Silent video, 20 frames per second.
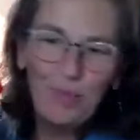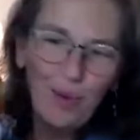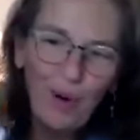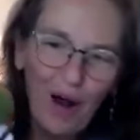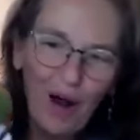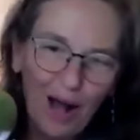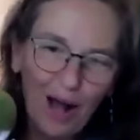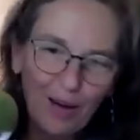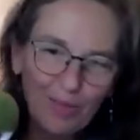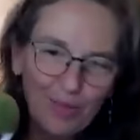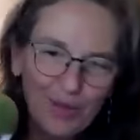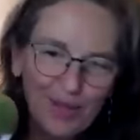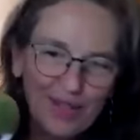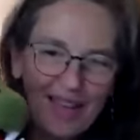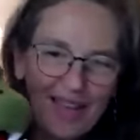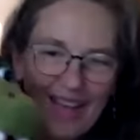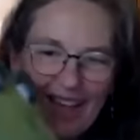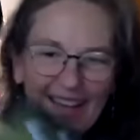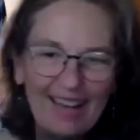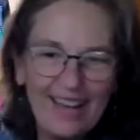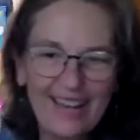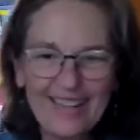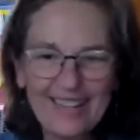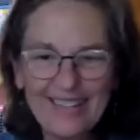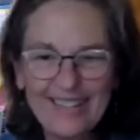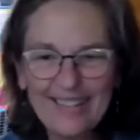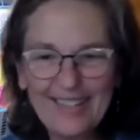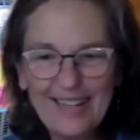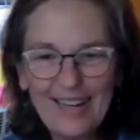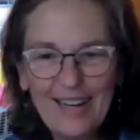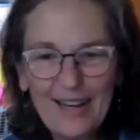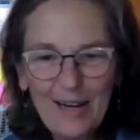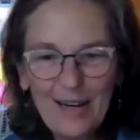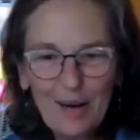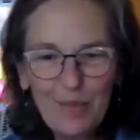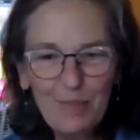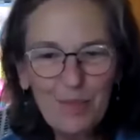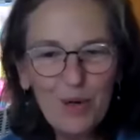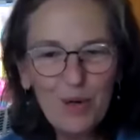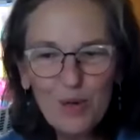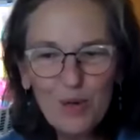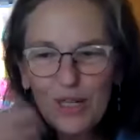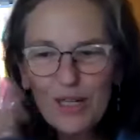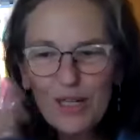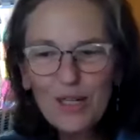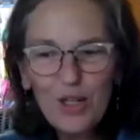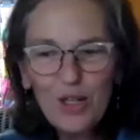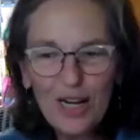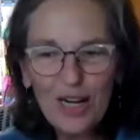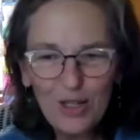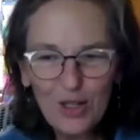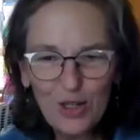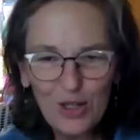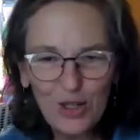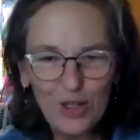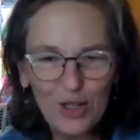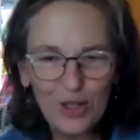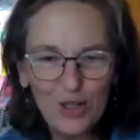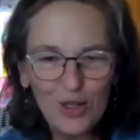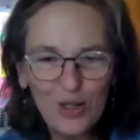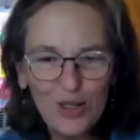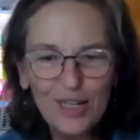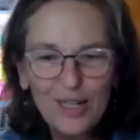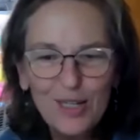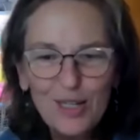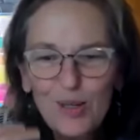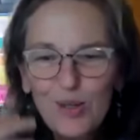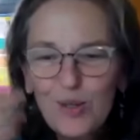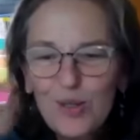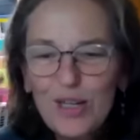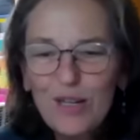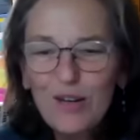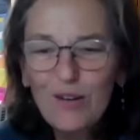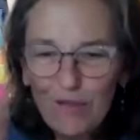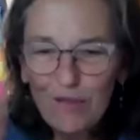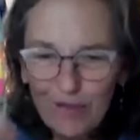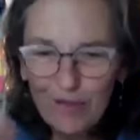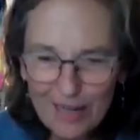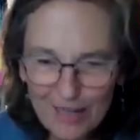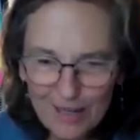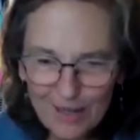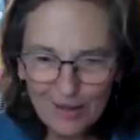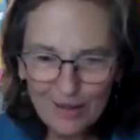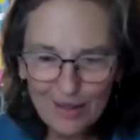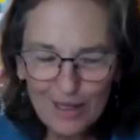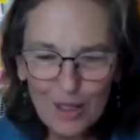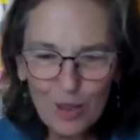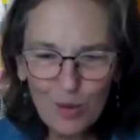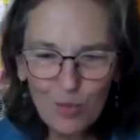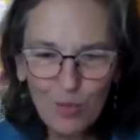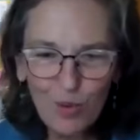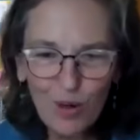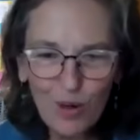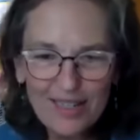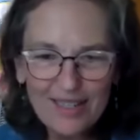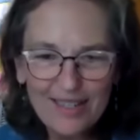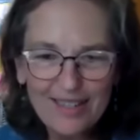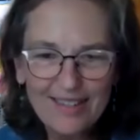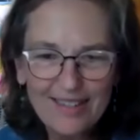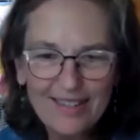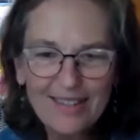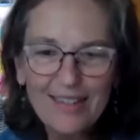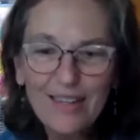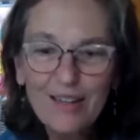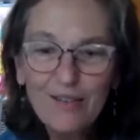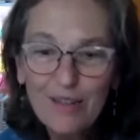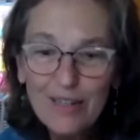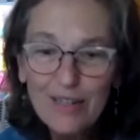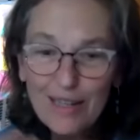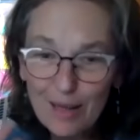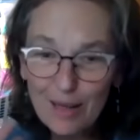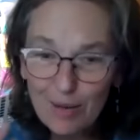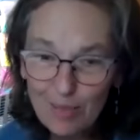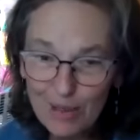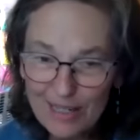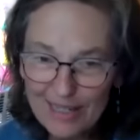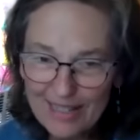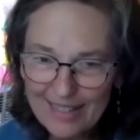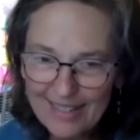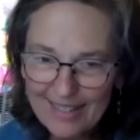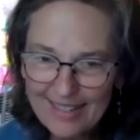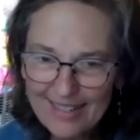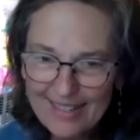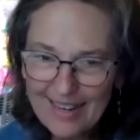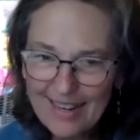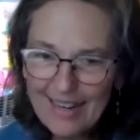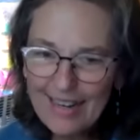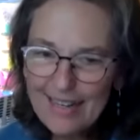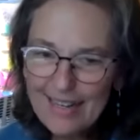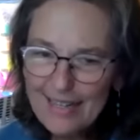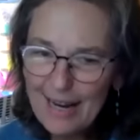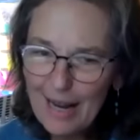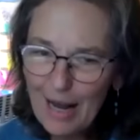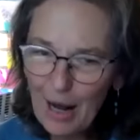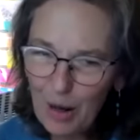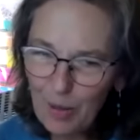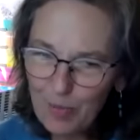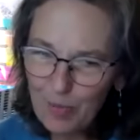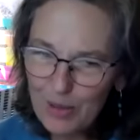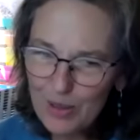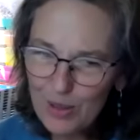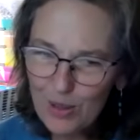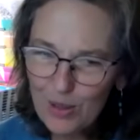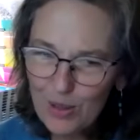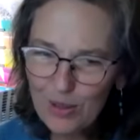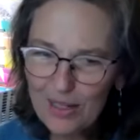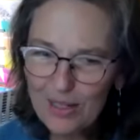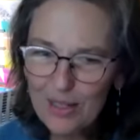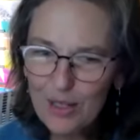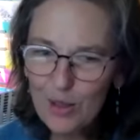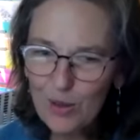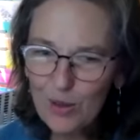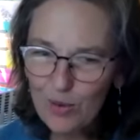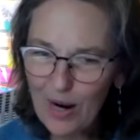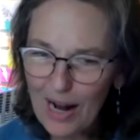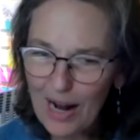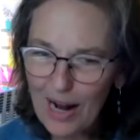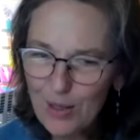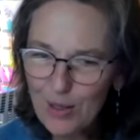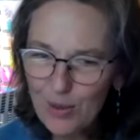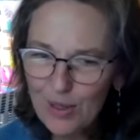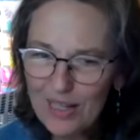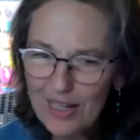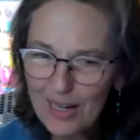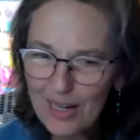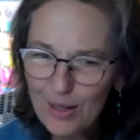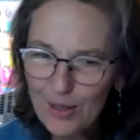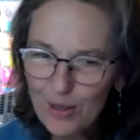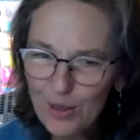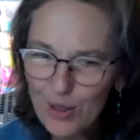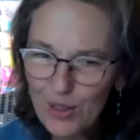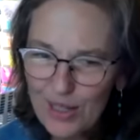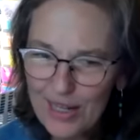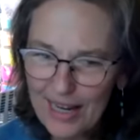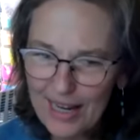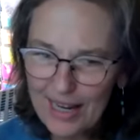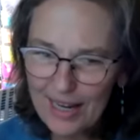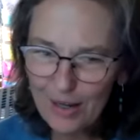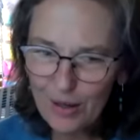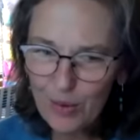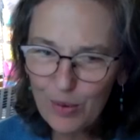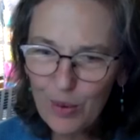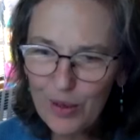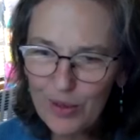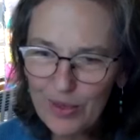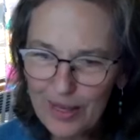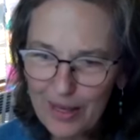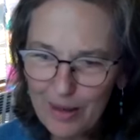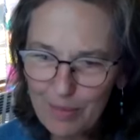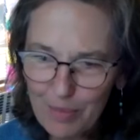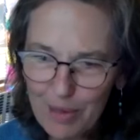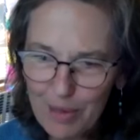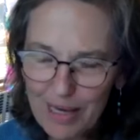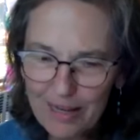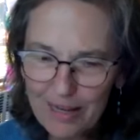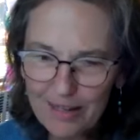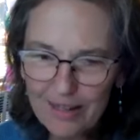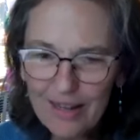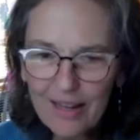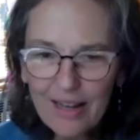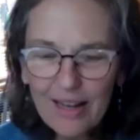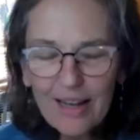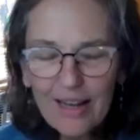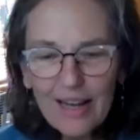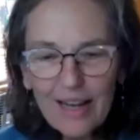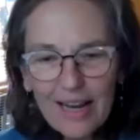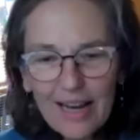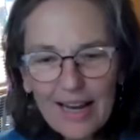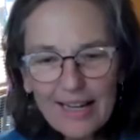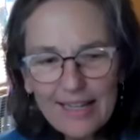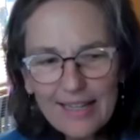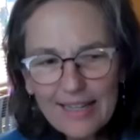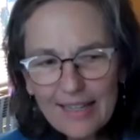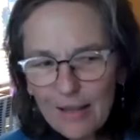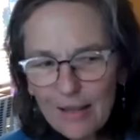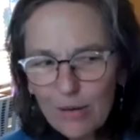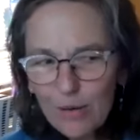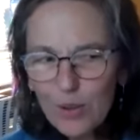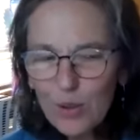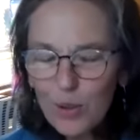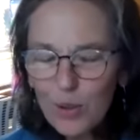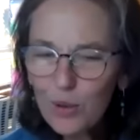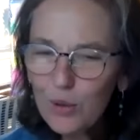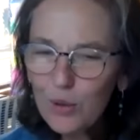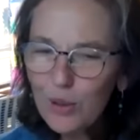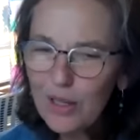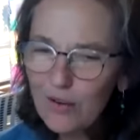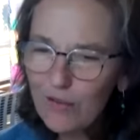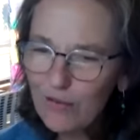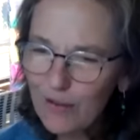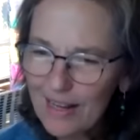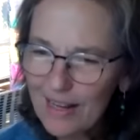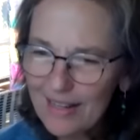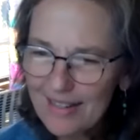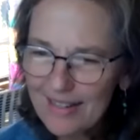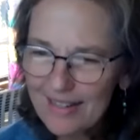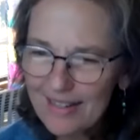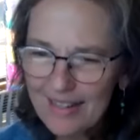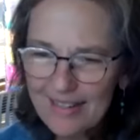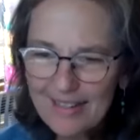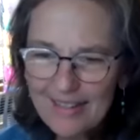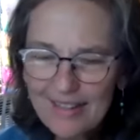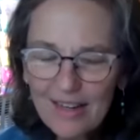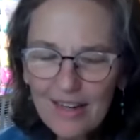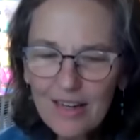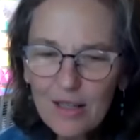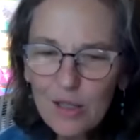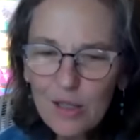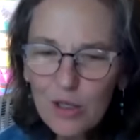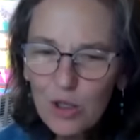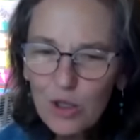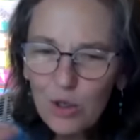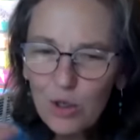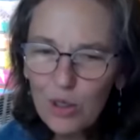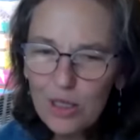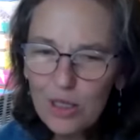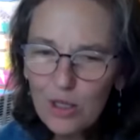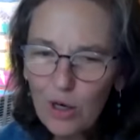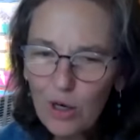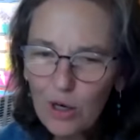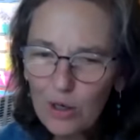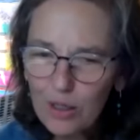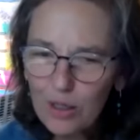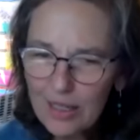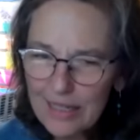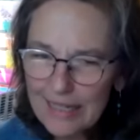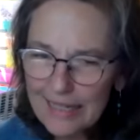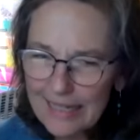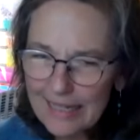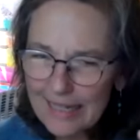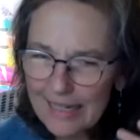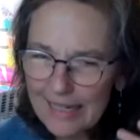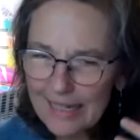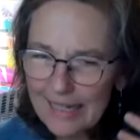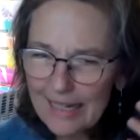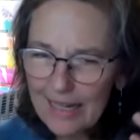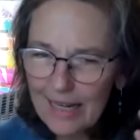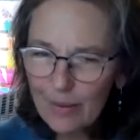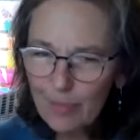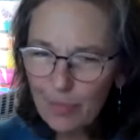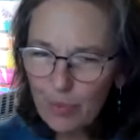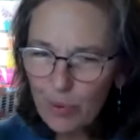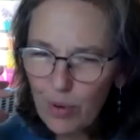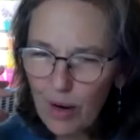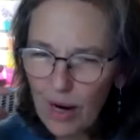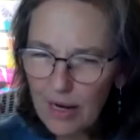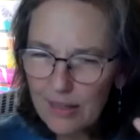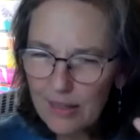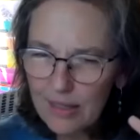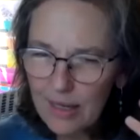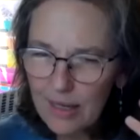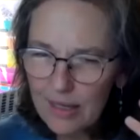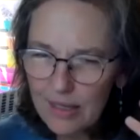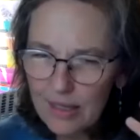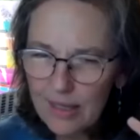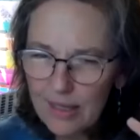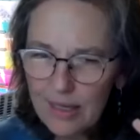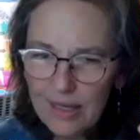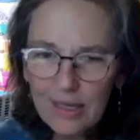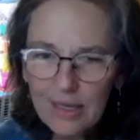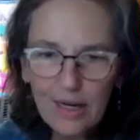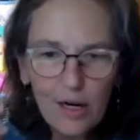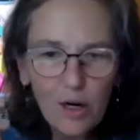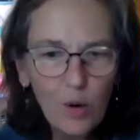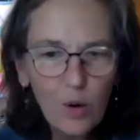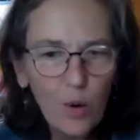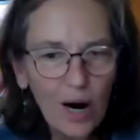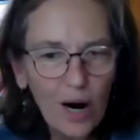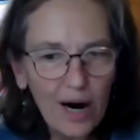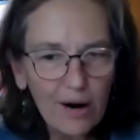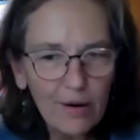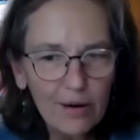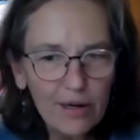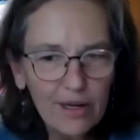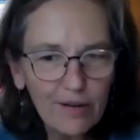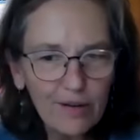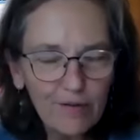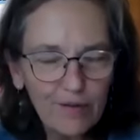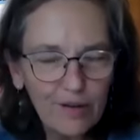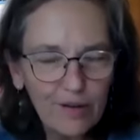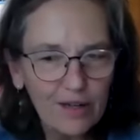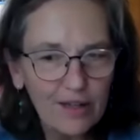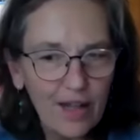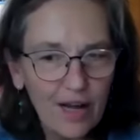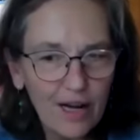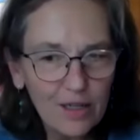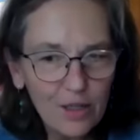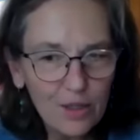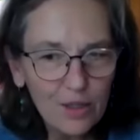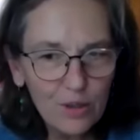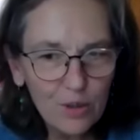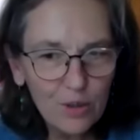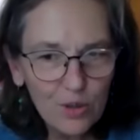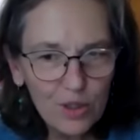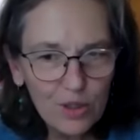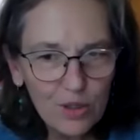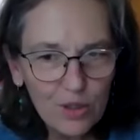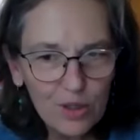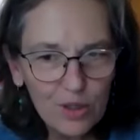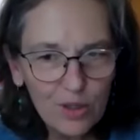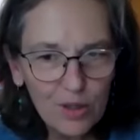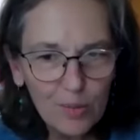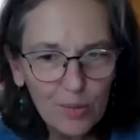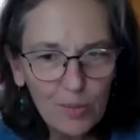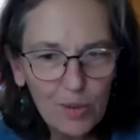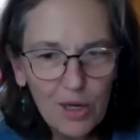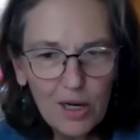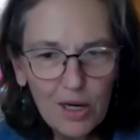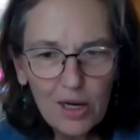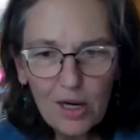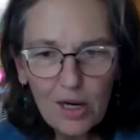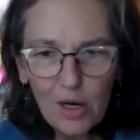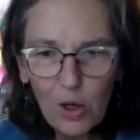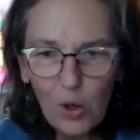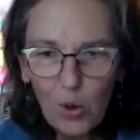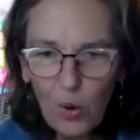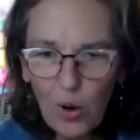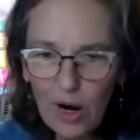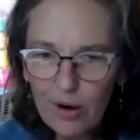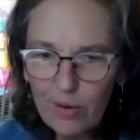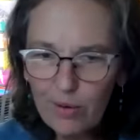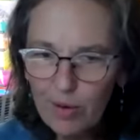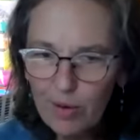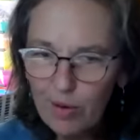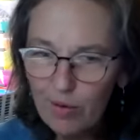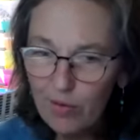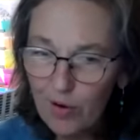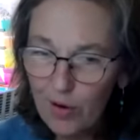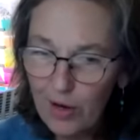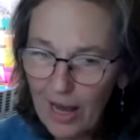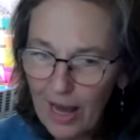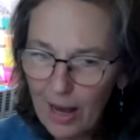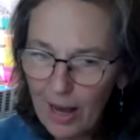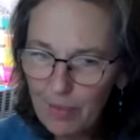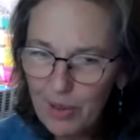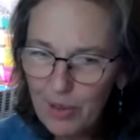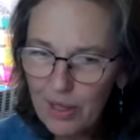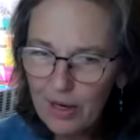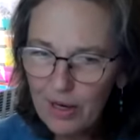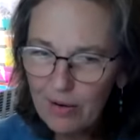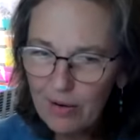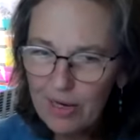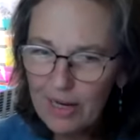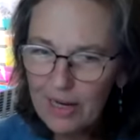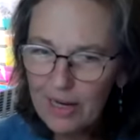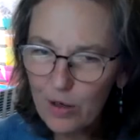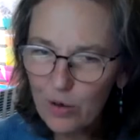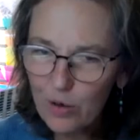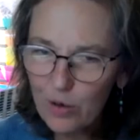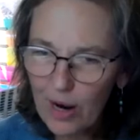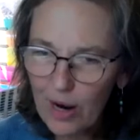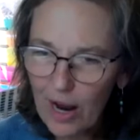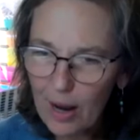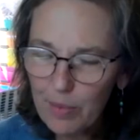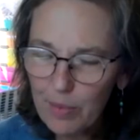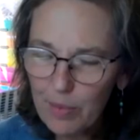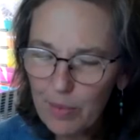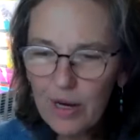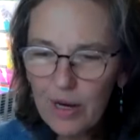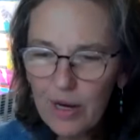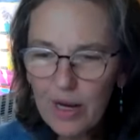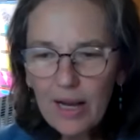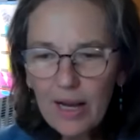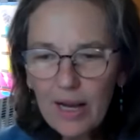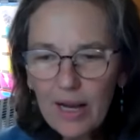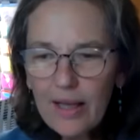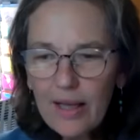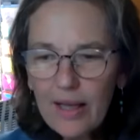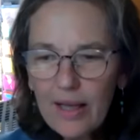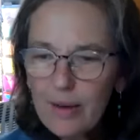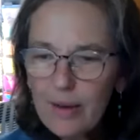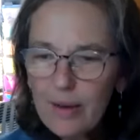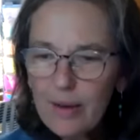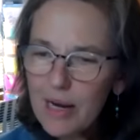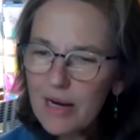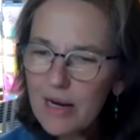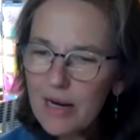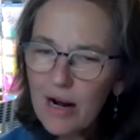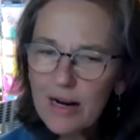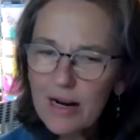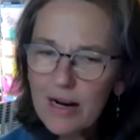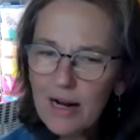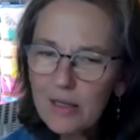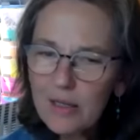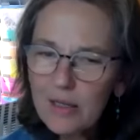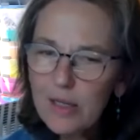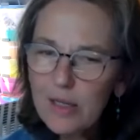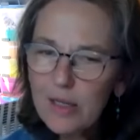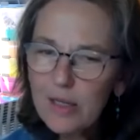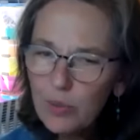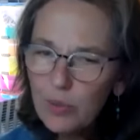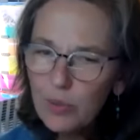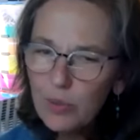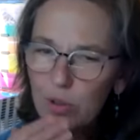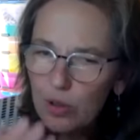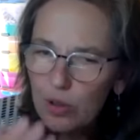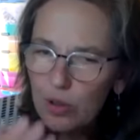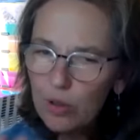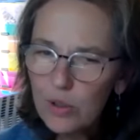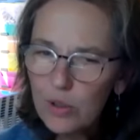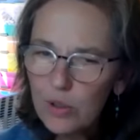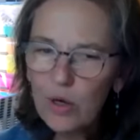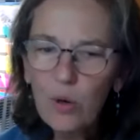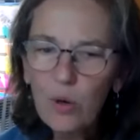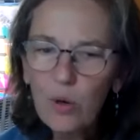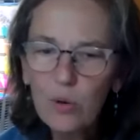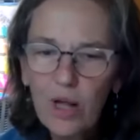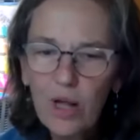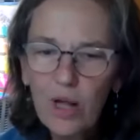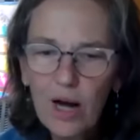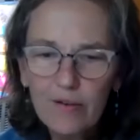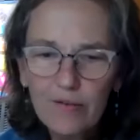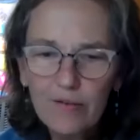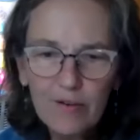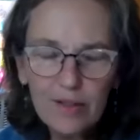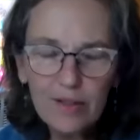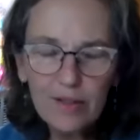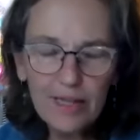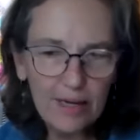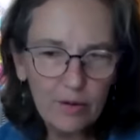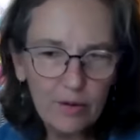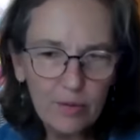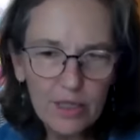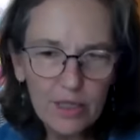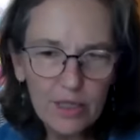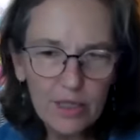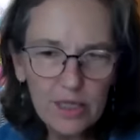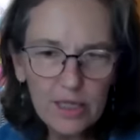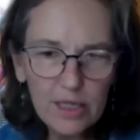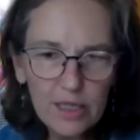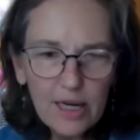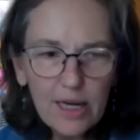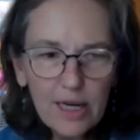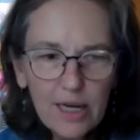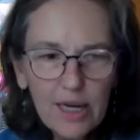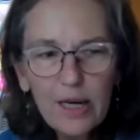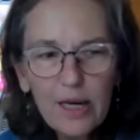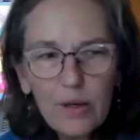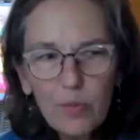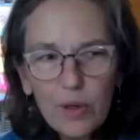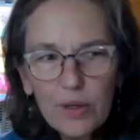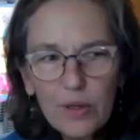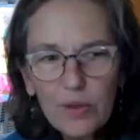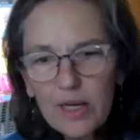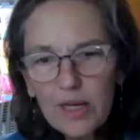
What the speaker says: props and using gestures and using facial expressions and even images to help the students gradually understand what they mean. And in those early phases, the students are listening and processing, acquiring a phonological system, acquiring vocabulary and grammar, and they may not actually produce a whole lot of language. And what